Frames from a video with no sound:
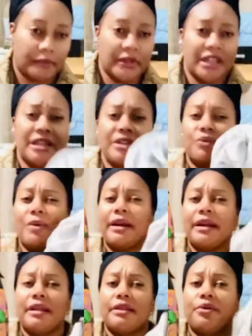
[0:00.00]
This one
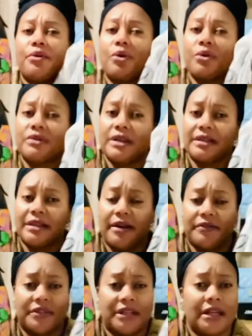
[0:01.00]
in the roses,
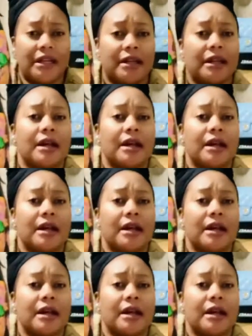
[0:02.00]
I've seen it,